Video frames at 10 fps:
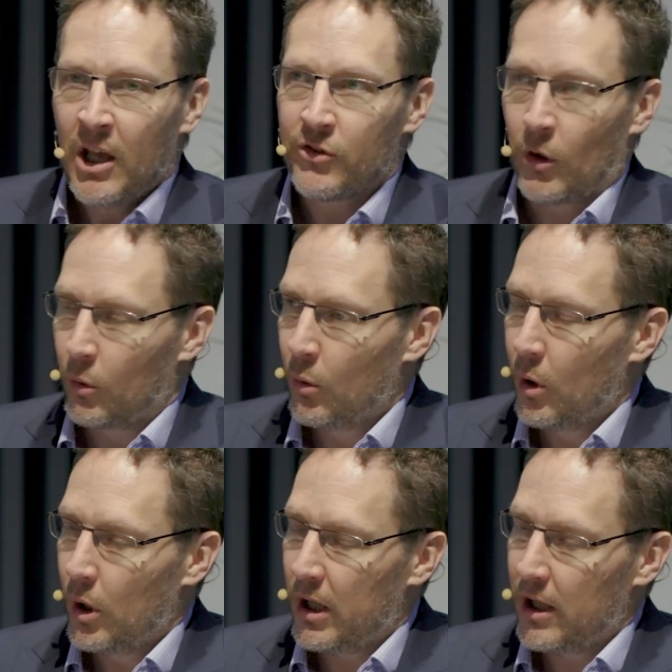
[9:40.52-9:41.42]
So
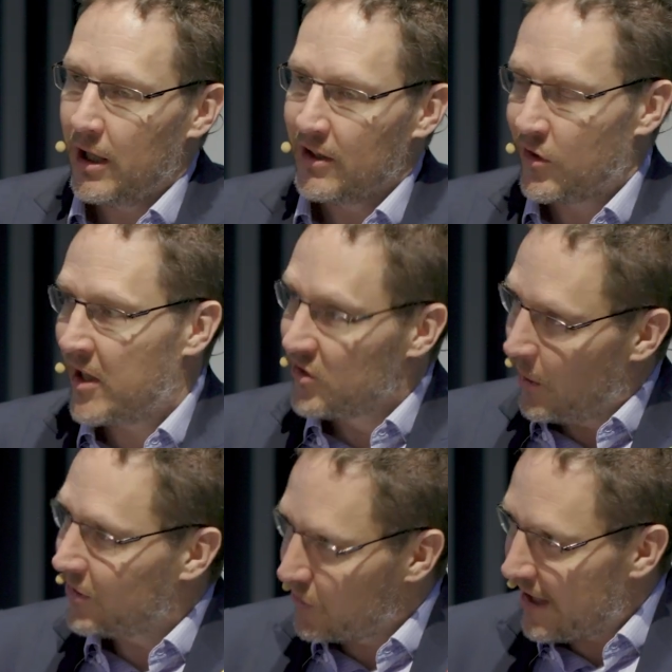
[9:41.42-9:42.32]
to
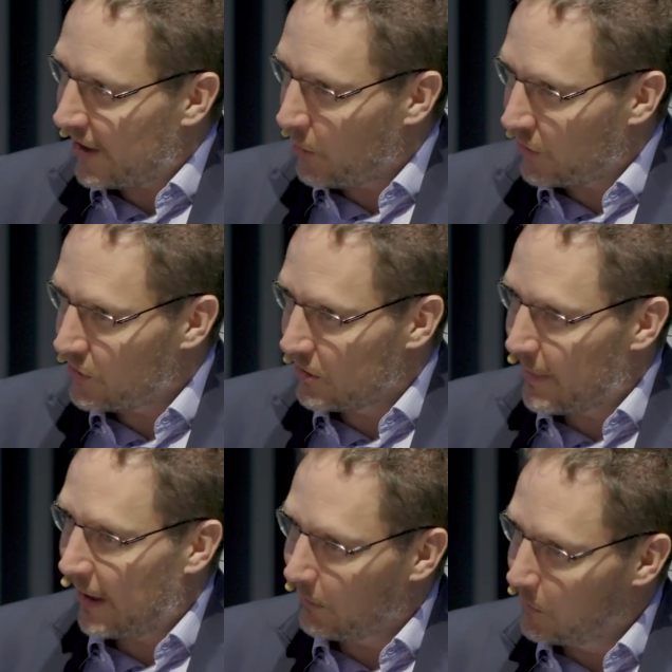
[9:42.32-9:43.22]
answer that question
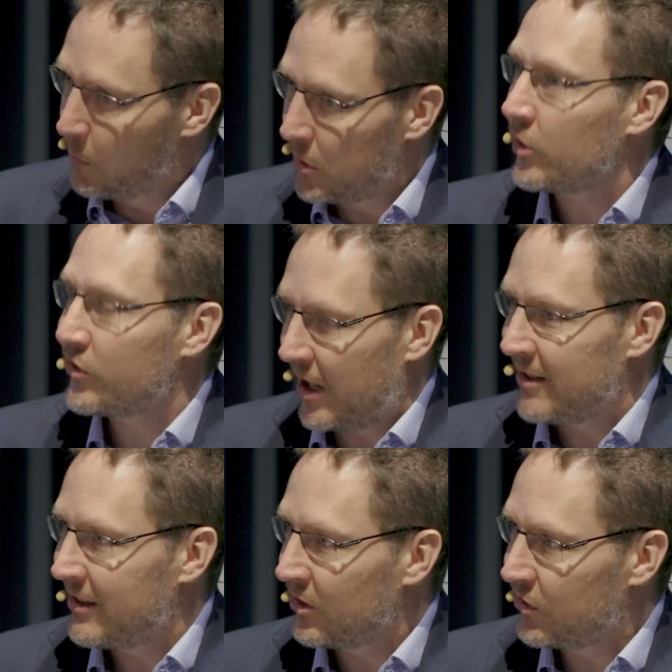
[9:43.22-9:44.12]
about, well, we're not
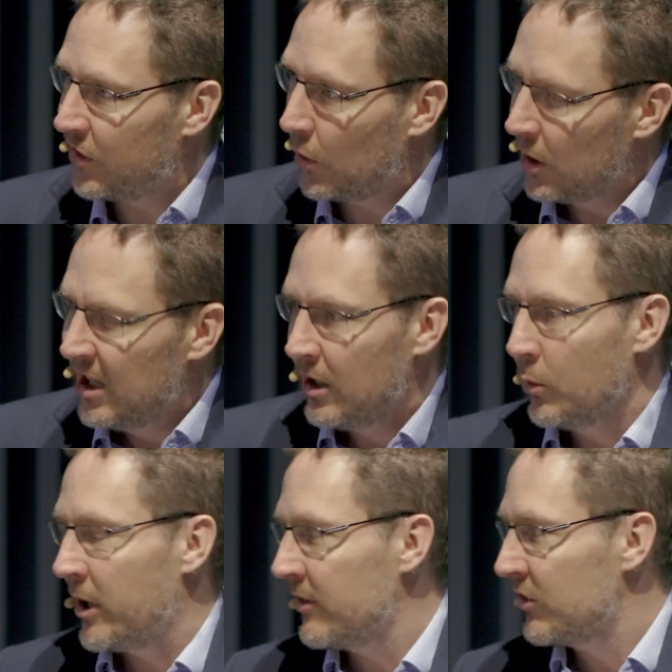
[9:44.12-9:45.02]
standing still,
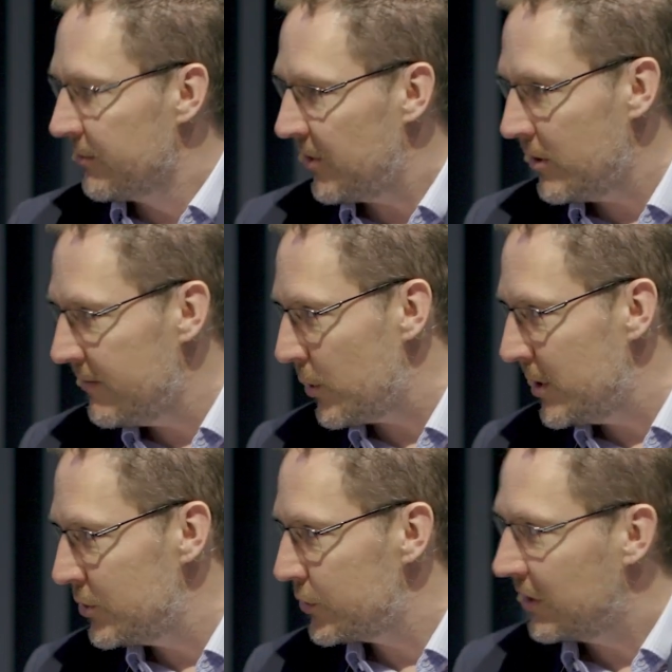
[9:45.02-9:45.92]
we're having some very, very
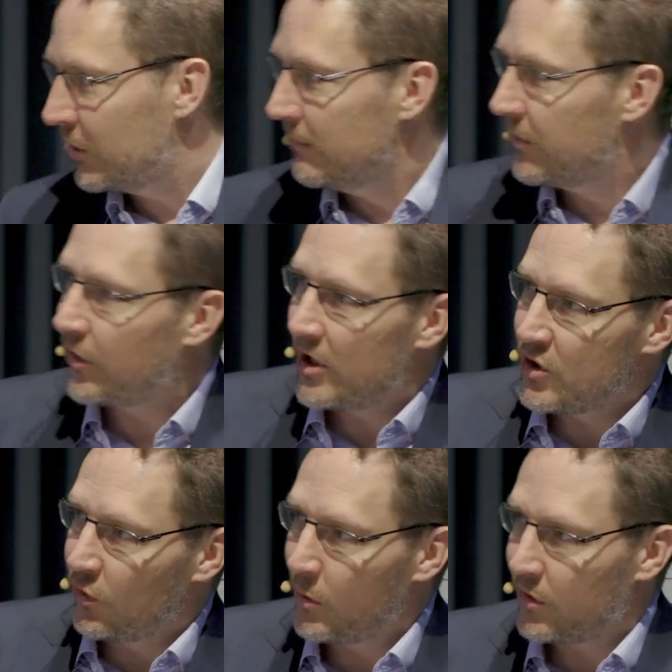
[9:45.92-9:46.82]
interesting
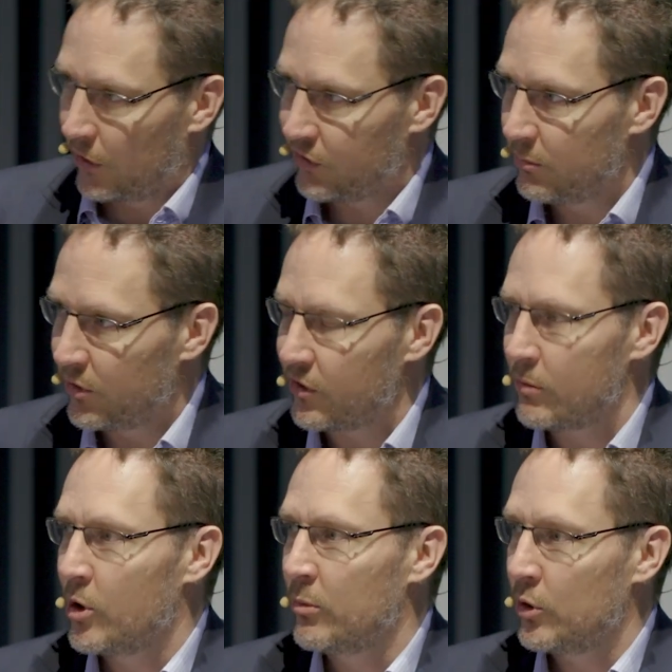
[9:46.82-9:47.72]
conversations with customers at the
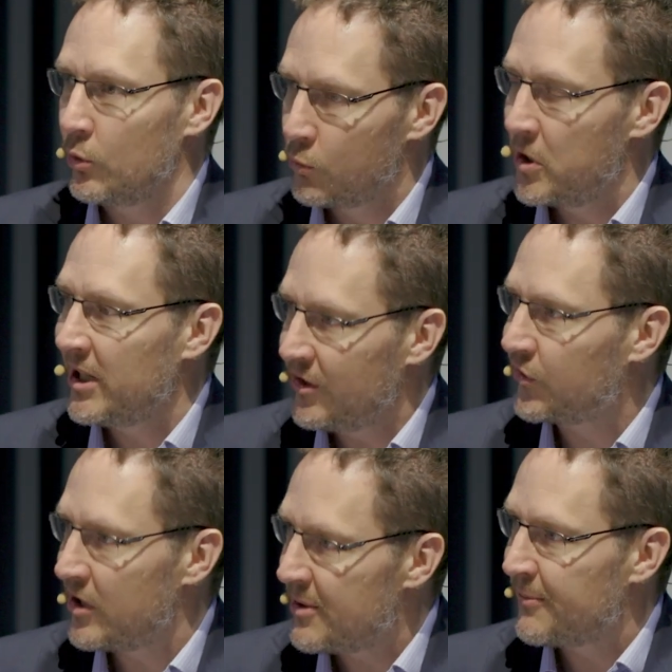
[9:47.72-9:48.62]
moment who really
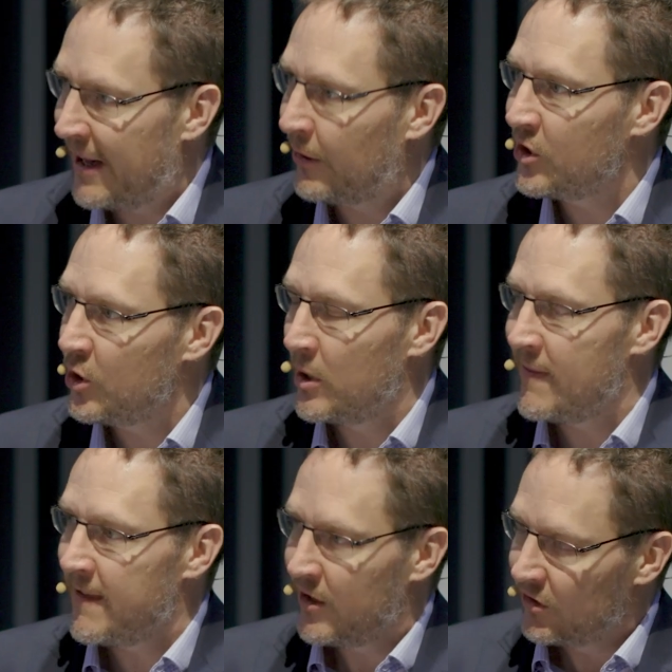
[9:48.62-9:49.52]
see the value
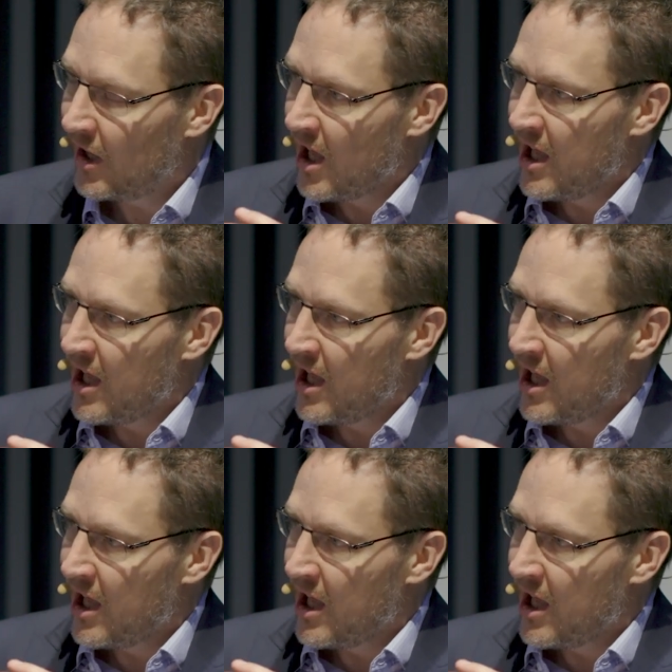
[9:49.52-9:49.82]
in this